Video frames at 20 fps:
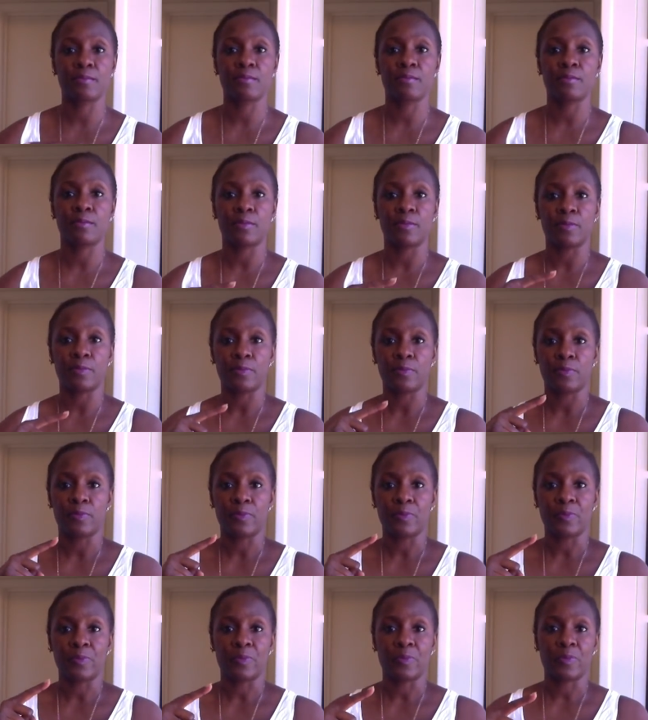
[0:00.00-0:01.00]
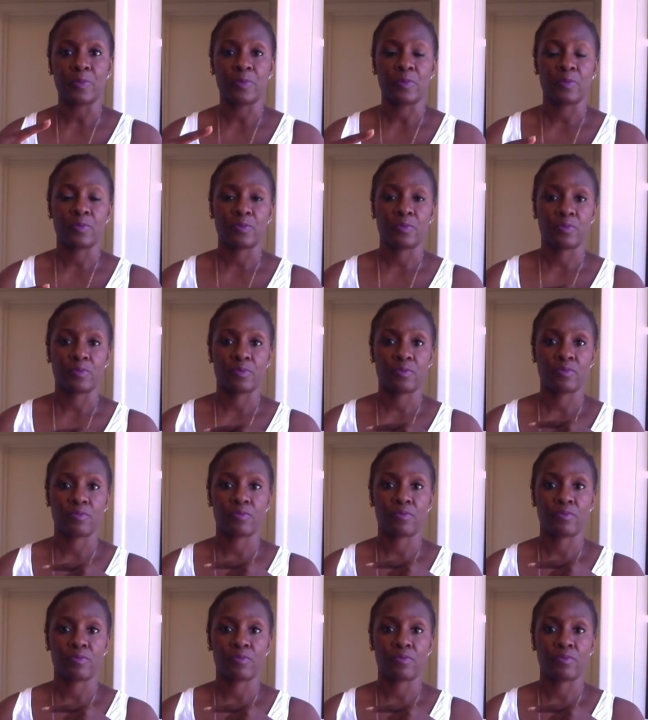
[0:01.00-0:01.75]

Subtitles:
Nobody speaks.